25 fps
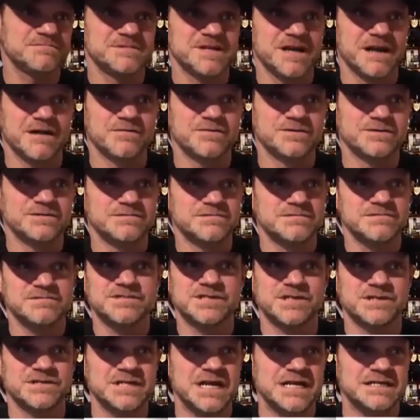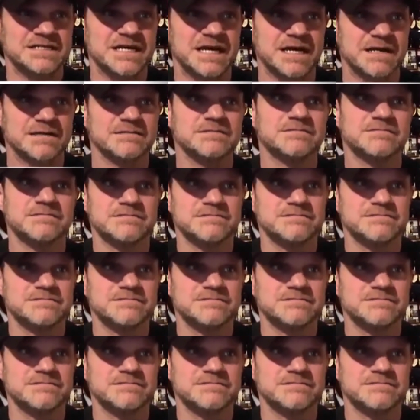I wouldn't turn that down.